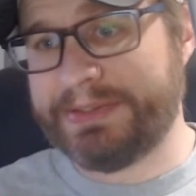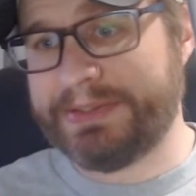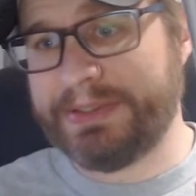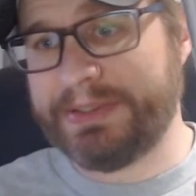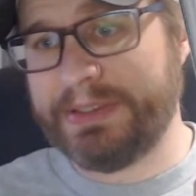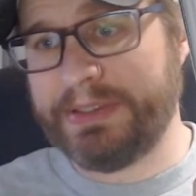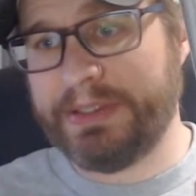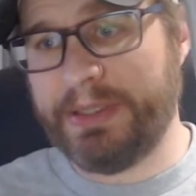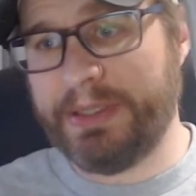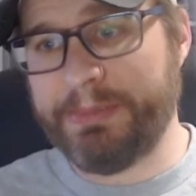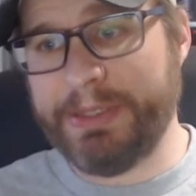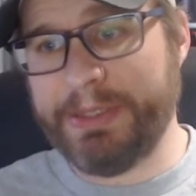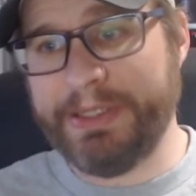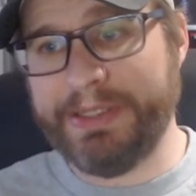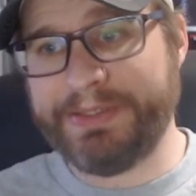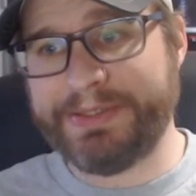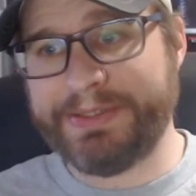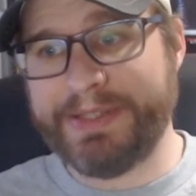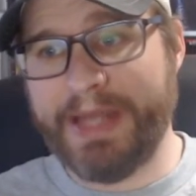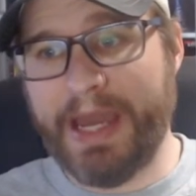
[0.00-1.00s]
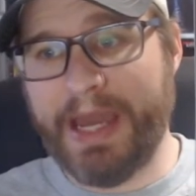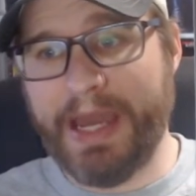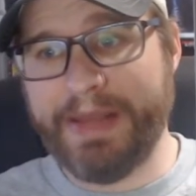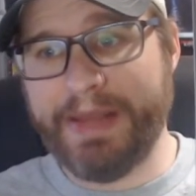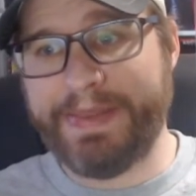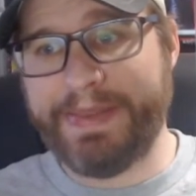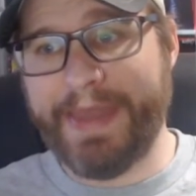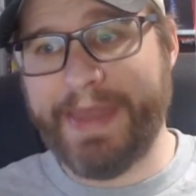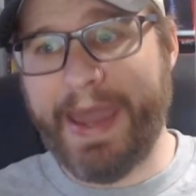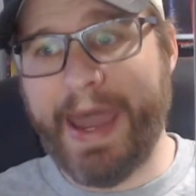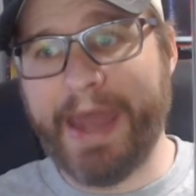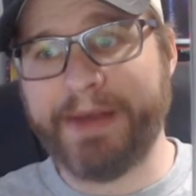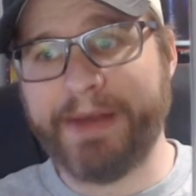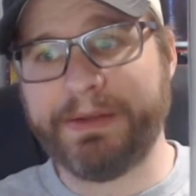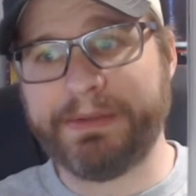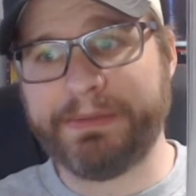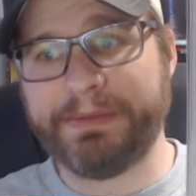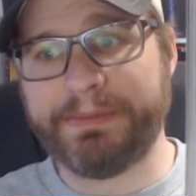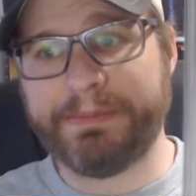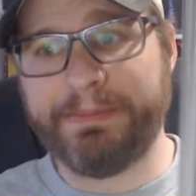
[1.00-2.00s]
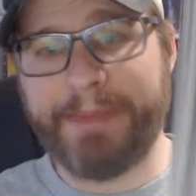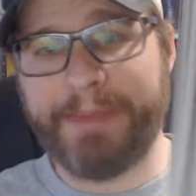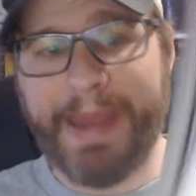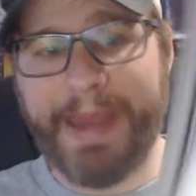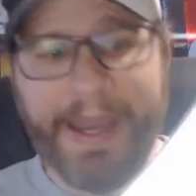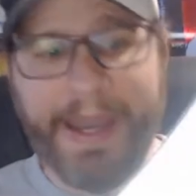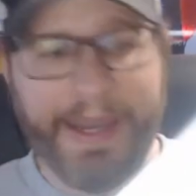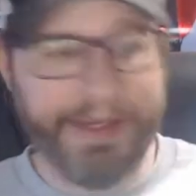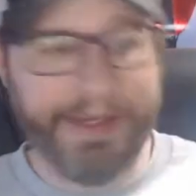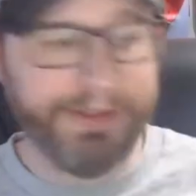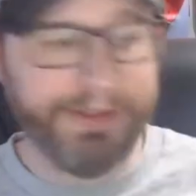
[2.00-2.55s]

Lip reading: I mean, it's not that bad.